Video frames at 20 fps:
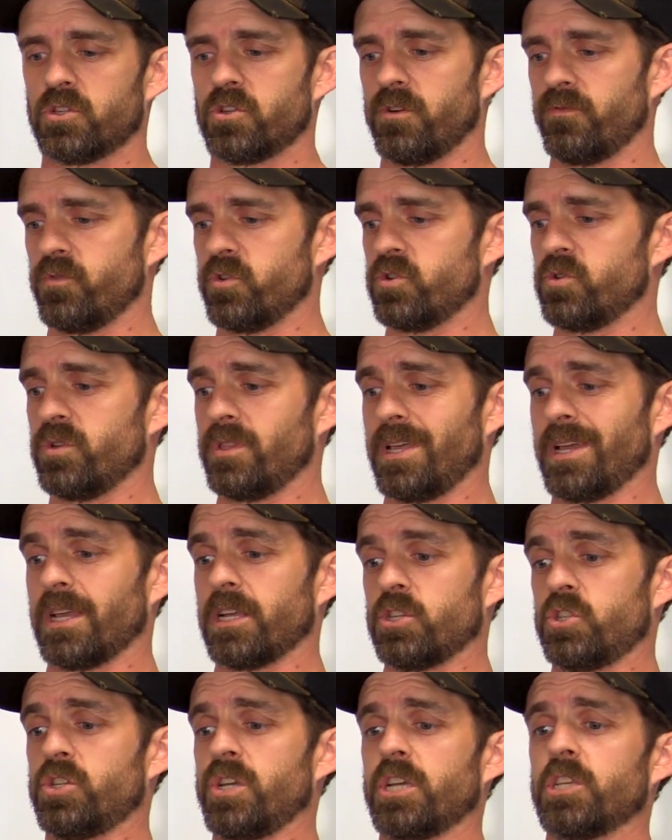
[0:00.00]
So if we're doing like
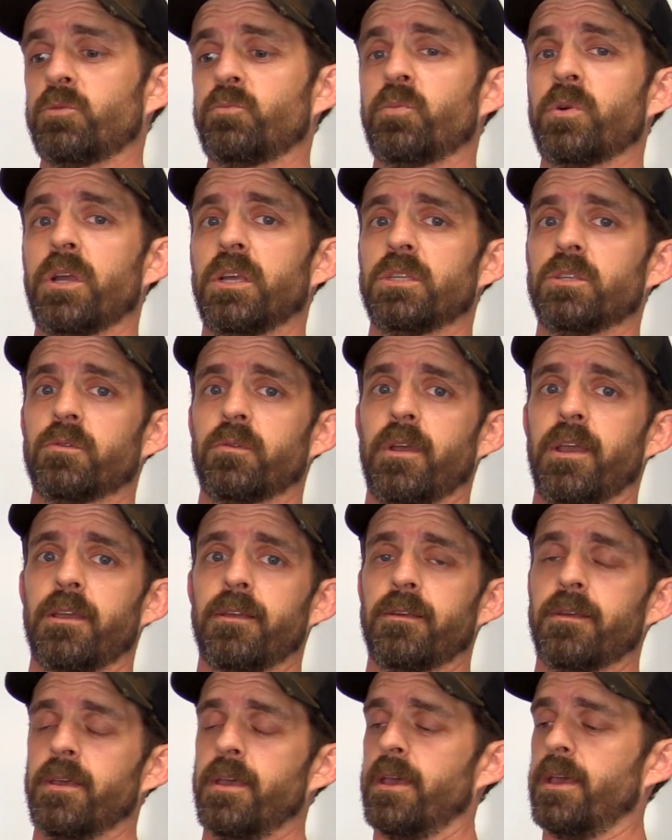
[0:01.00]
a chest press,
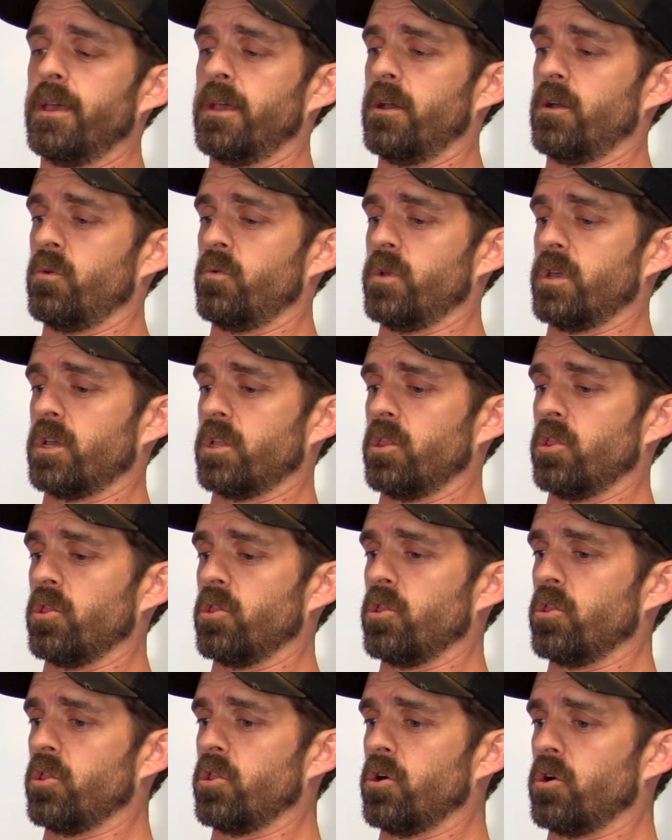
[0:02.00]
right, we could
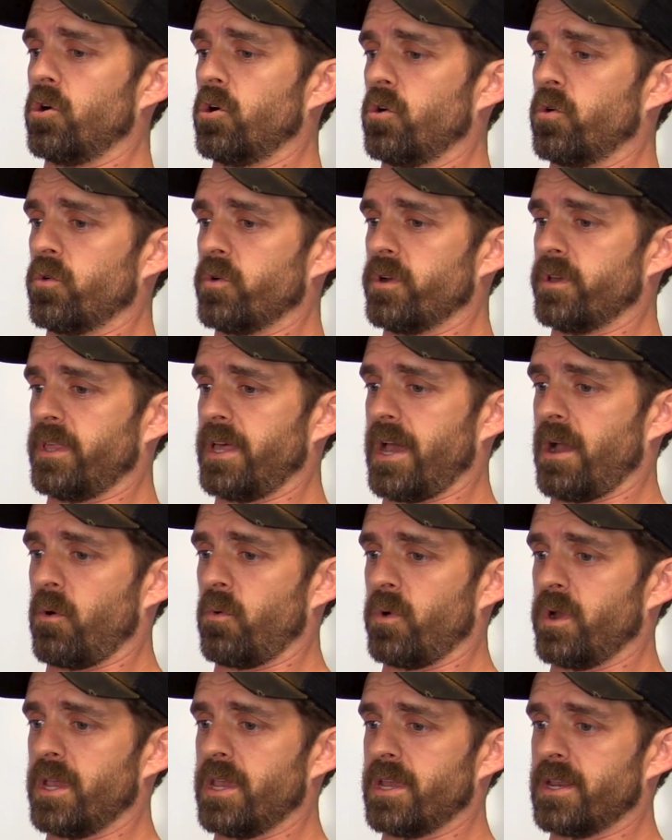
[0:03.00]
lower
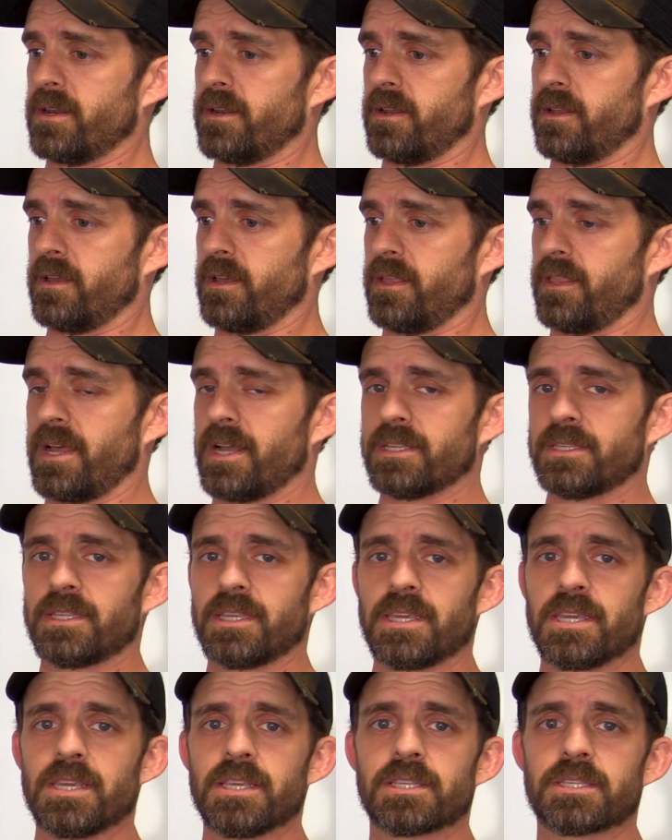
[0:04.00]
that weight, and that's
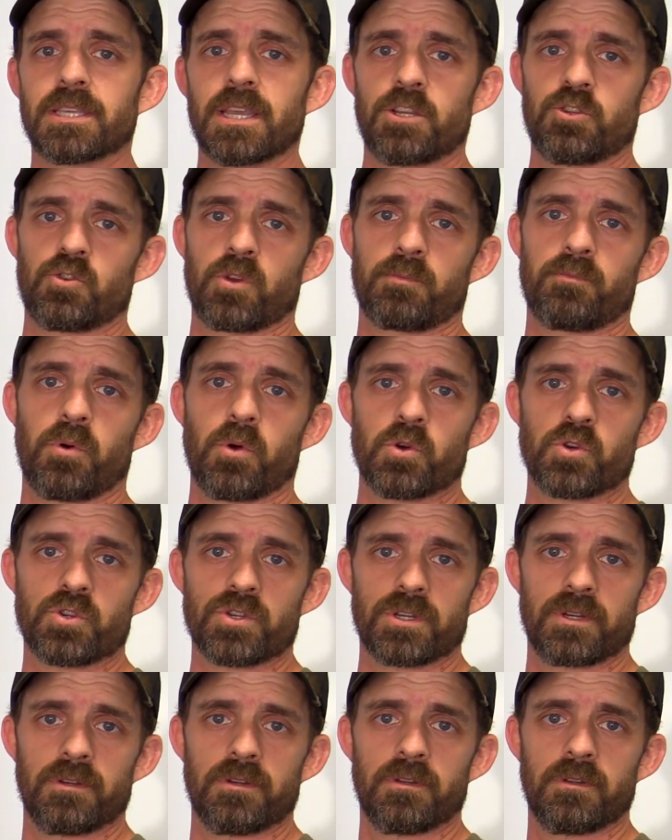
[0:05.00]
the eccentric
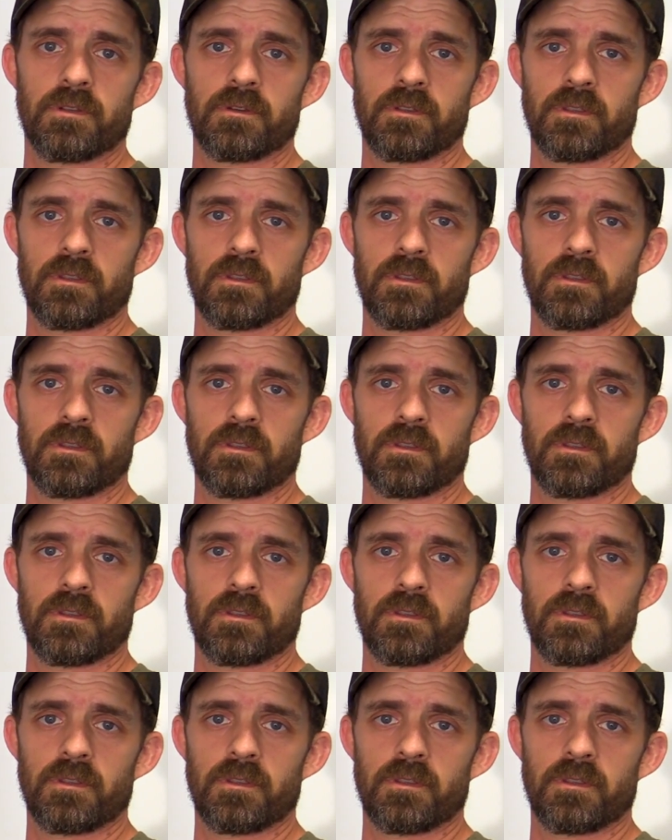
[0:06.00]
portion.